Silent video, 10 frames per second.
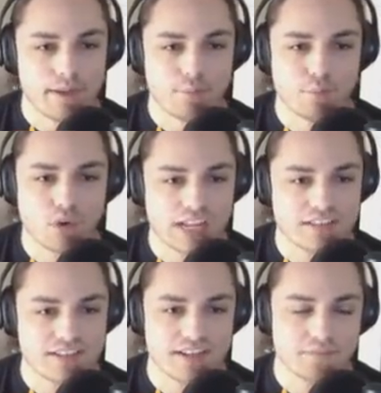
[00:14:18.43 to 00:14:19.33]

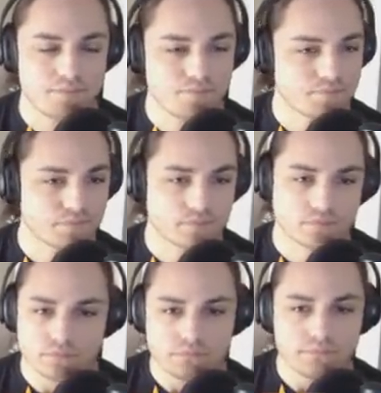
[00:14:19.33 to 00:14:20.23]
Moronta,
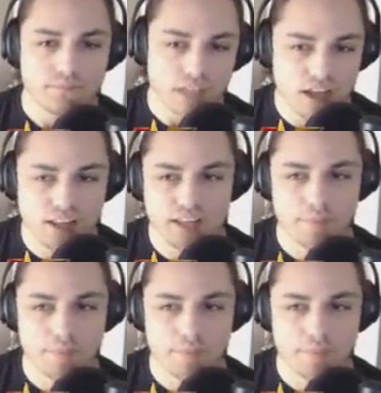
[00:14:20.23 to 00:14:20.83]
a little bit